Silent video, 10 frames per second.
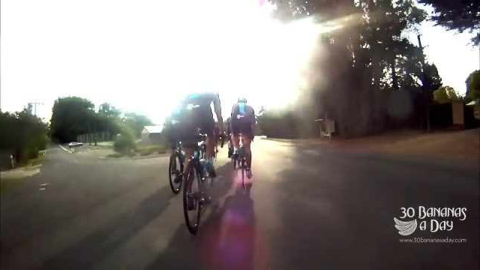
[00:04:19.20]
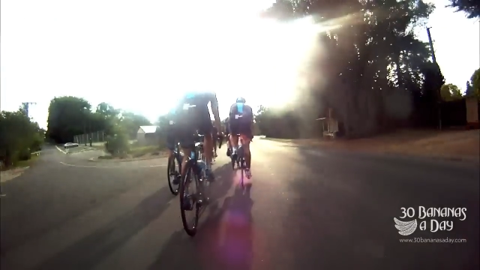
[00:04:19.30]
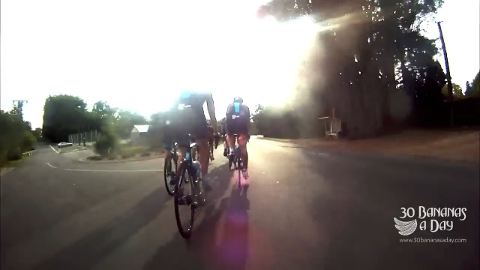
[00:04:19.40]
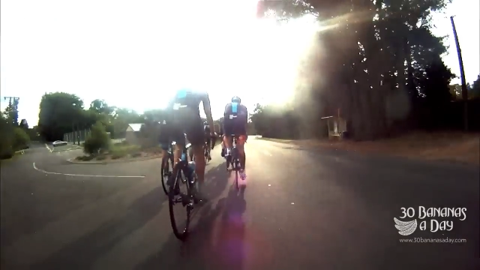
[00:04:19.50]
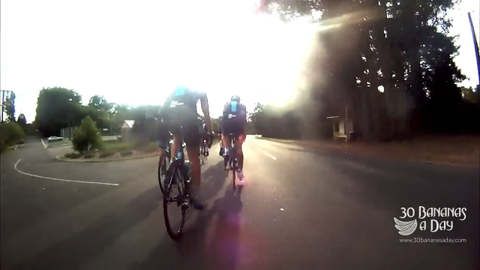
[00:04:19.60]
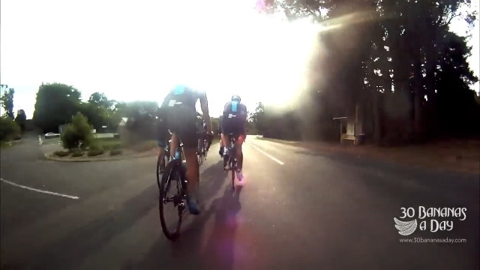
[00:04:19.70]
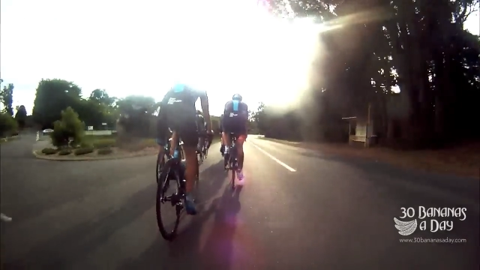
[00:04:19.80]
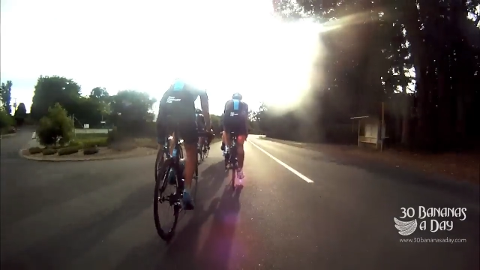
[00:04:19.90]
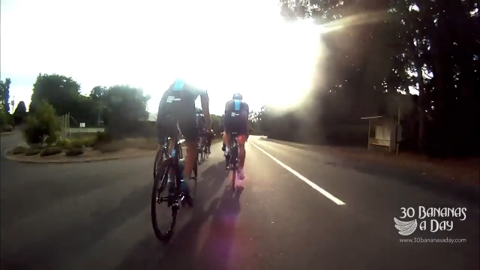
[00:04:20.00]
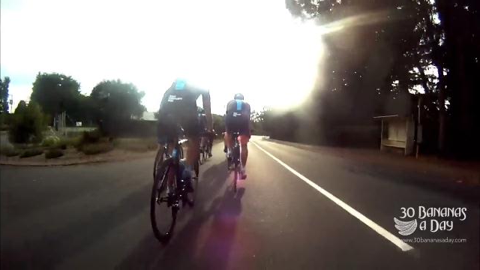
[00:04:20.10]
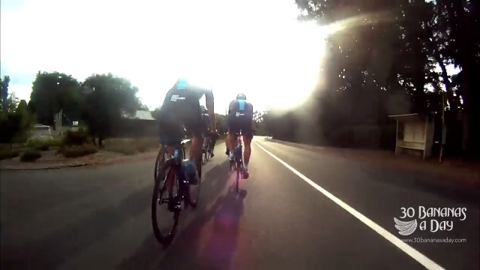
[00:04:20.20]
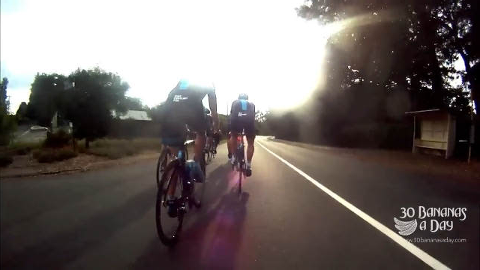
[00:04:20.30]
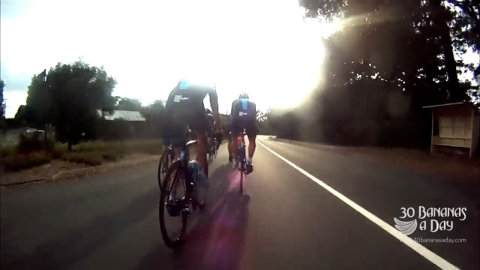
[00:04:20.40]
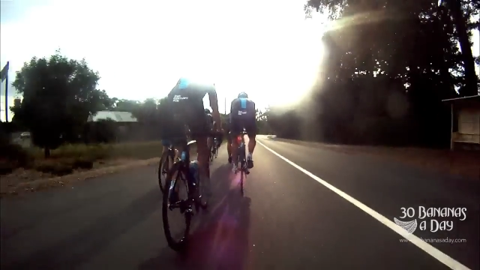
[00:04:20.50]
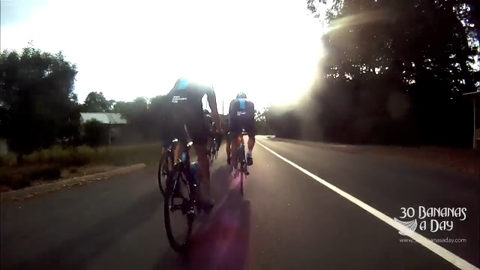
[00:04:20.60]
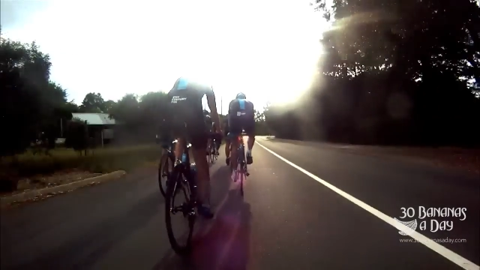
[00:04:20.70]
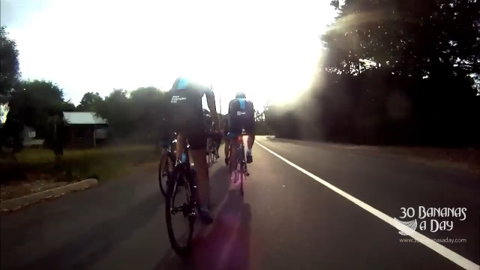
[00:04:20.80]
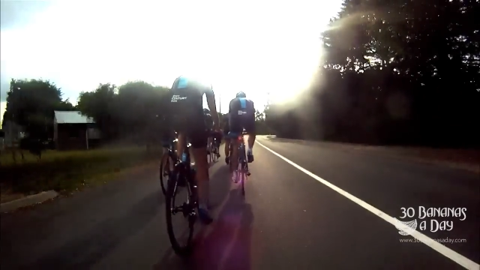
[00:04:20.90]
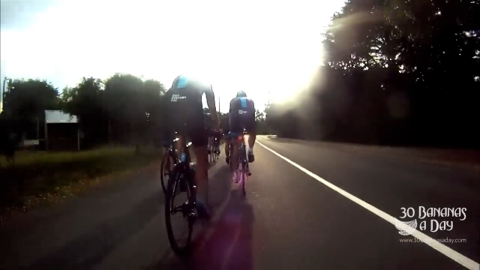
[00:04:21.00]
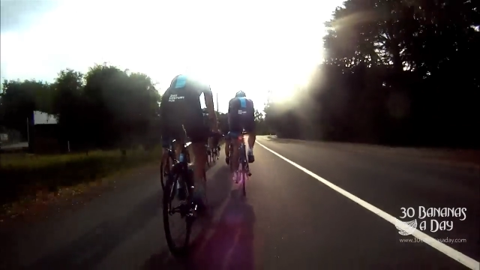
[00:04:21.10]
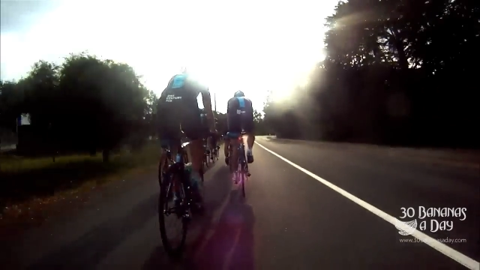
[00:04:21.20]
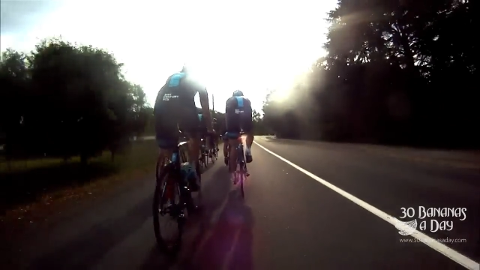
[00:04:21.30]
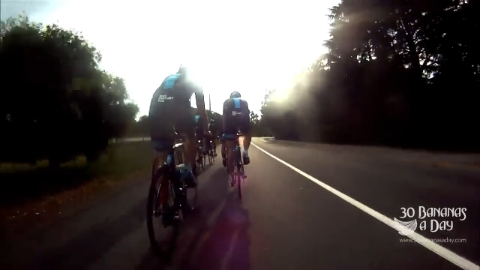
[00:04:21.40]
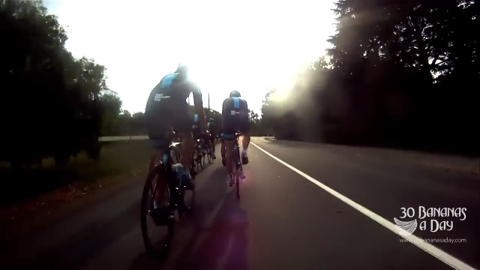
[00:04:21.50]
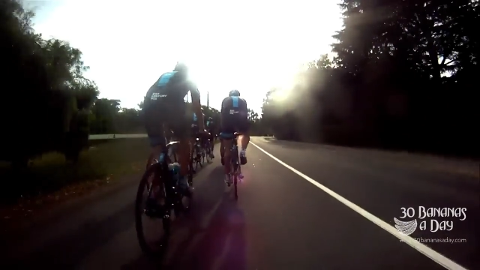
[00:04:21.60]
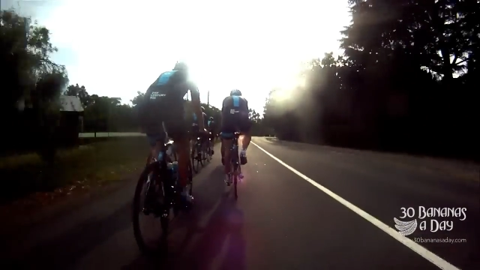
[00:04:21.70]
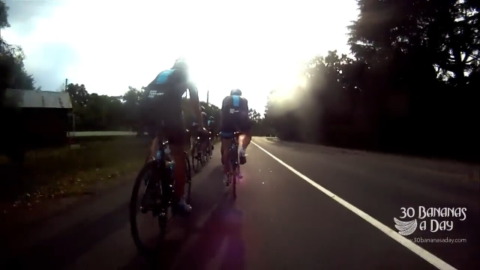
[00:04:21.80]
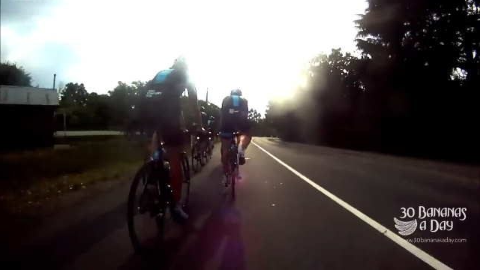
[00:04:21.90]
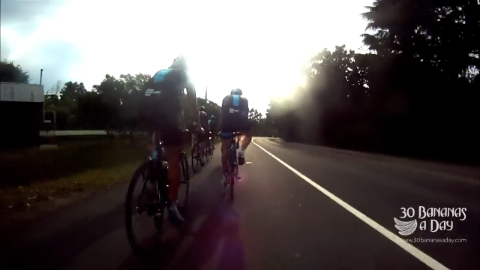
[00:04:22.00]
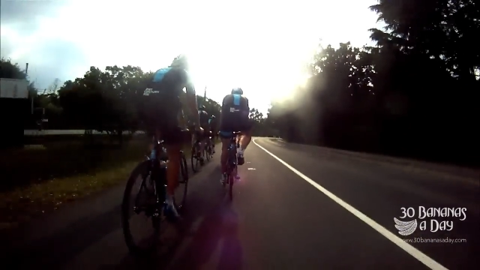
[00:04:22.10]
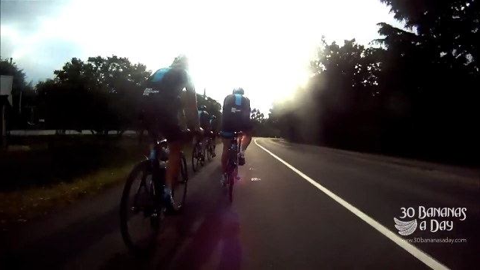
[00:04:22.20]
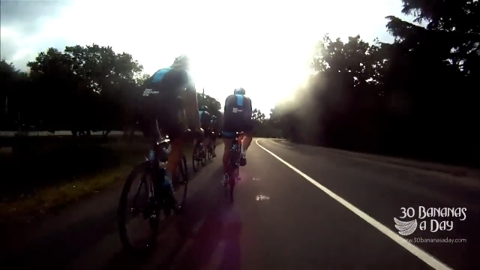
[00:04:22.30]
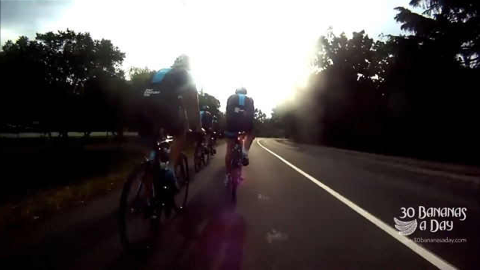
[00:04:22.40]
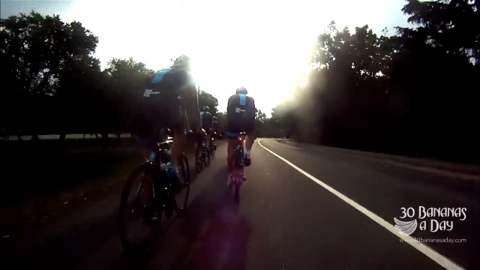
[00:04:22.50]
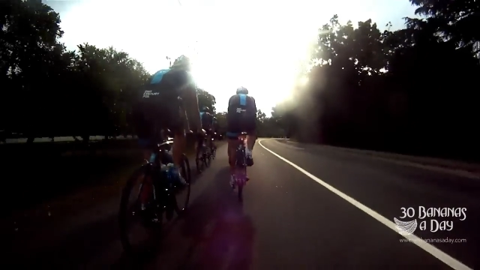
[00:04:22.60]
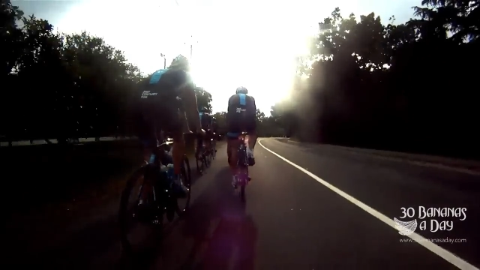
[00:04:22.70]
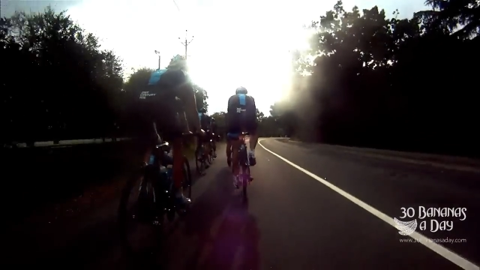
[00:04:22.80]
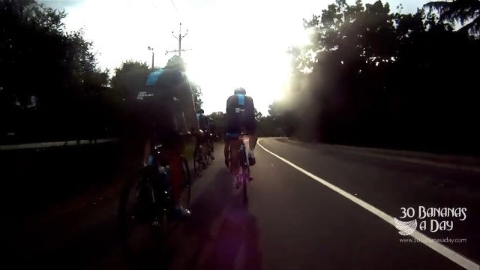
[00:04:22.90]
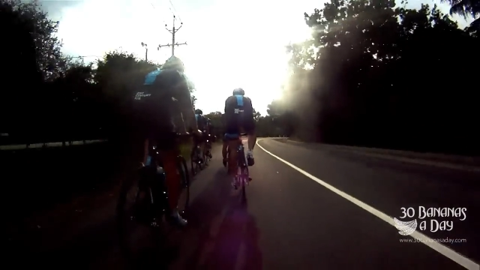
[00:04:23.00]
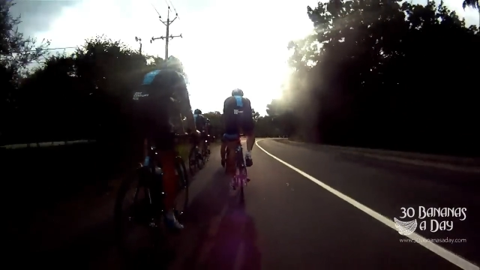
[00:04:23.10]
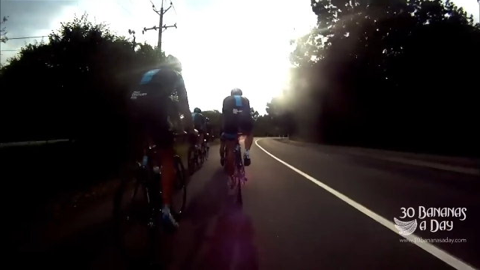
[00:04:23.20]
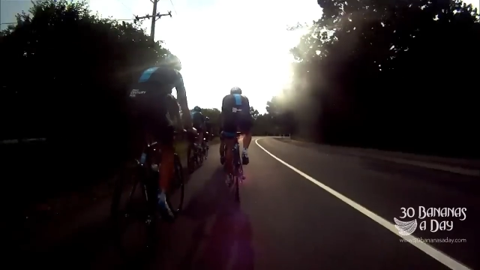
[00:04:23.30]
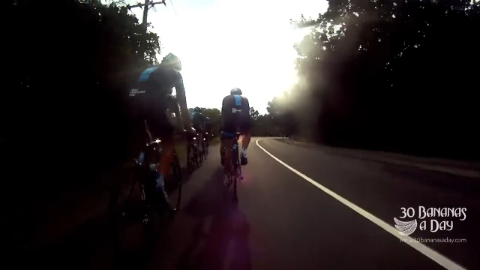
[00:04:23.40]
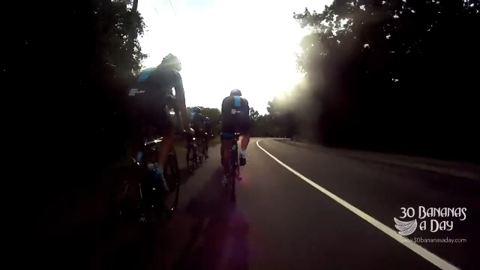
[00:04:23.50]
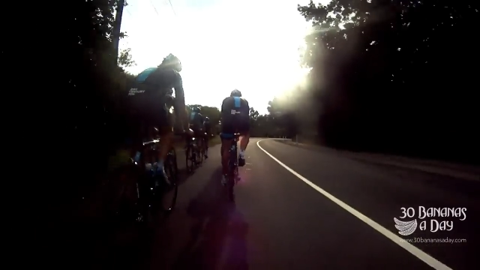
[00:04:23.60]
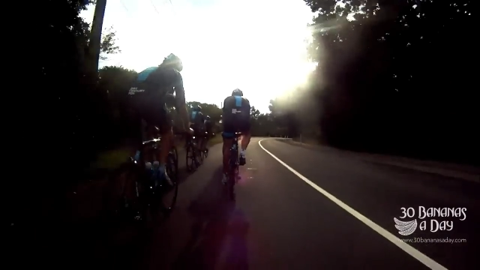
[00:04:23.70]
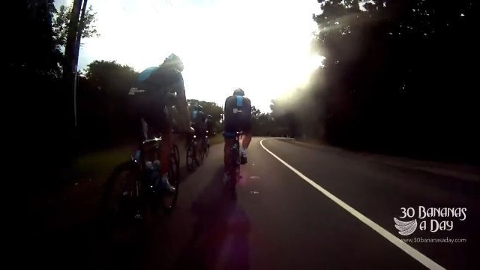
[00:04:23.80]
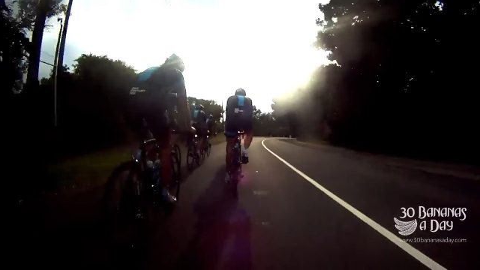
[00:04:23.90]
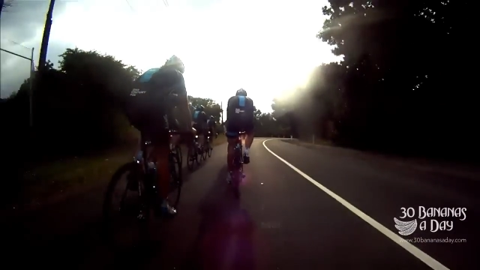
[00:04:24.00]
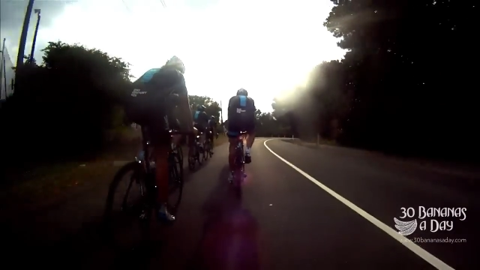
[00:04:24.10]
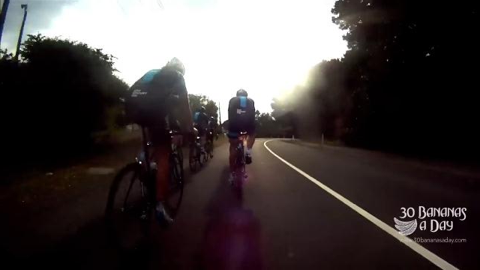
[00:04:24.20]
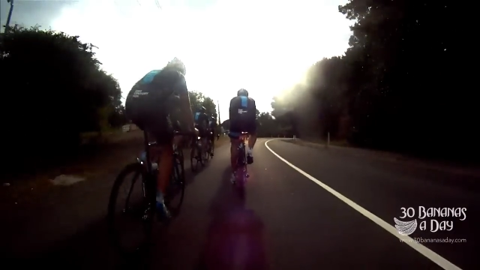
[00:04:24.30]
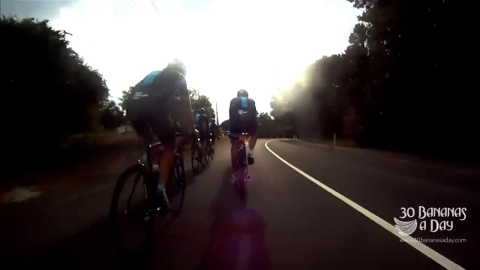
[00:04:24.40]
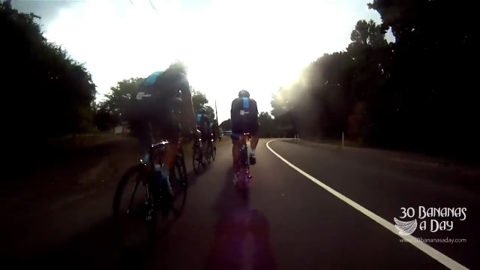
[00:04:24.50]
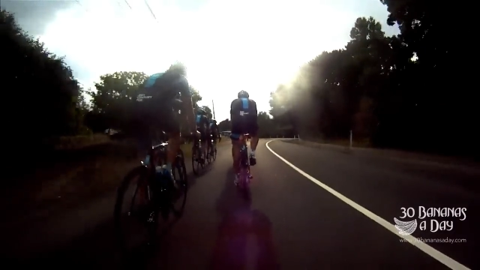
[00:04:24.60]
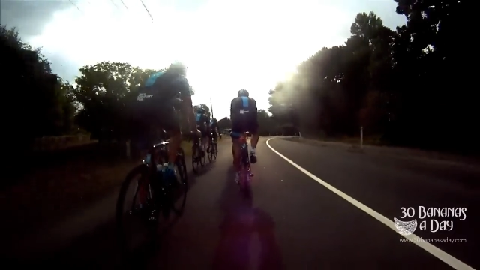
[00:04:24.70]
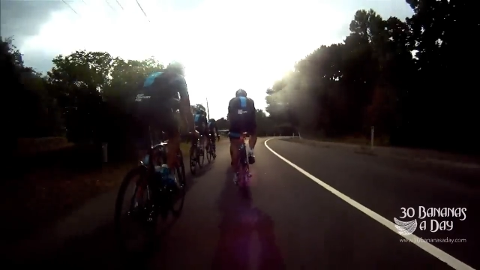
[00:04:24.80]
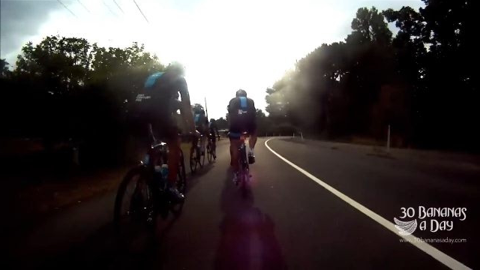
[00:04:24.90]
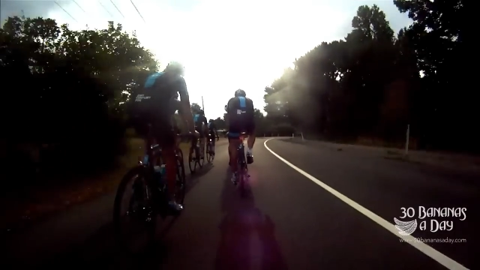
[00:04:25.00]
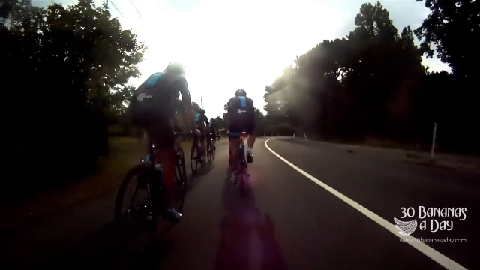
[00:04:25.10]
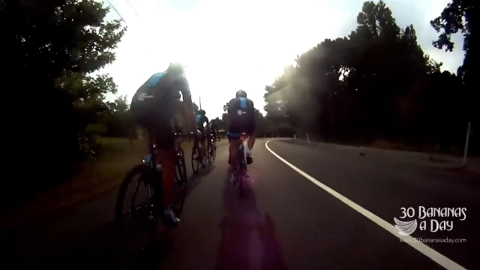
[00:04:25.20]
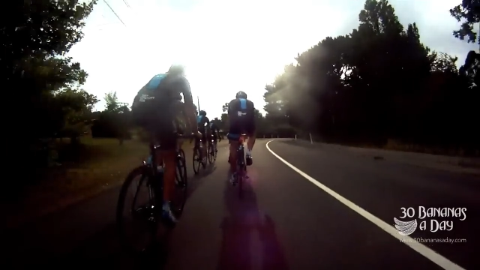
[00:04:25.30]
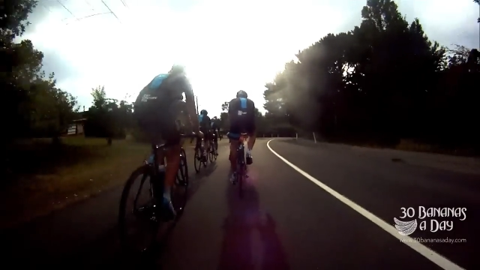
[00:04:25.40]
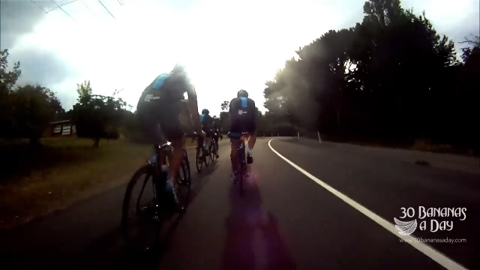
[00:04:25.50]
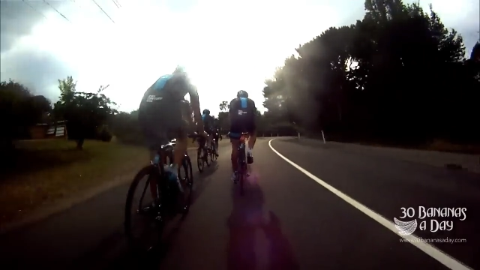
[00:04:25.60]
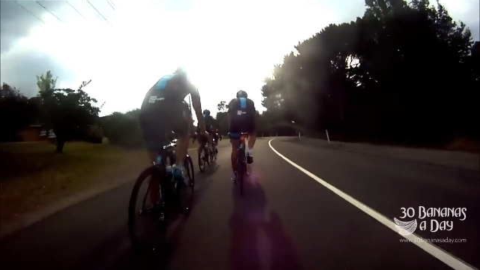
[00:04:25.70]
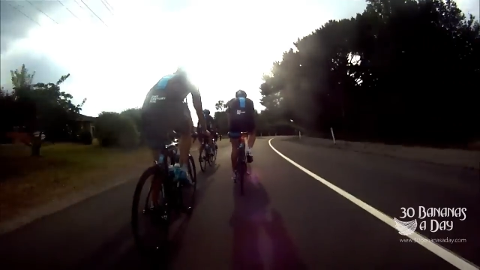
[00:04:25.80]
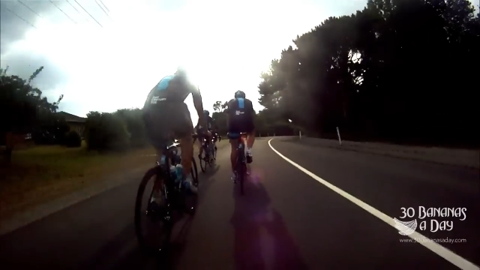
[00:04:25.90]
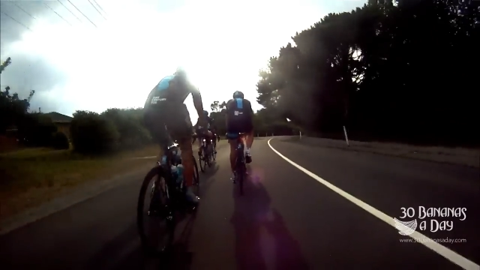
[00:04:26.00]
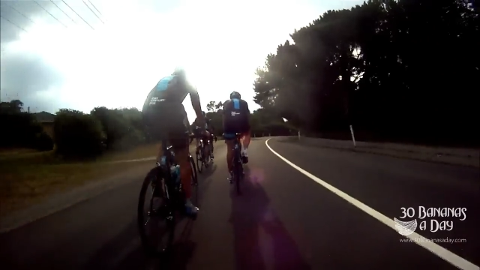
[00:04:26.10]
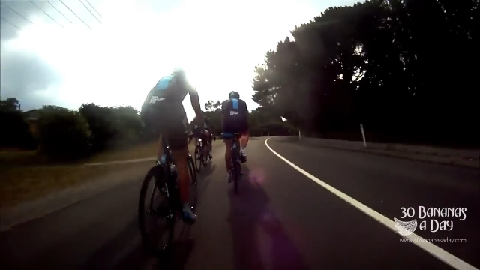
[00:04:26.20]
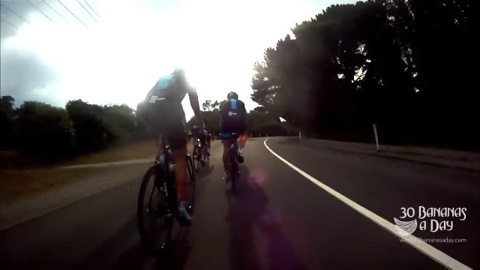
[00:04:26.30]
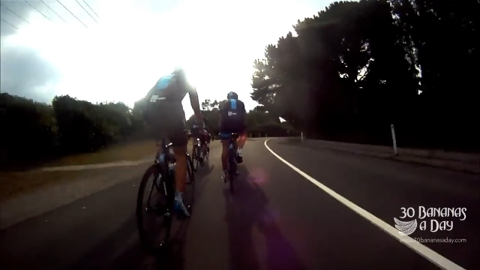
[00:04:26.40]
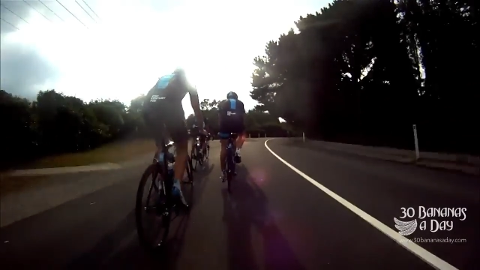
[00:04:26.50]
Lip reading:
Nobody's mouth can be seen.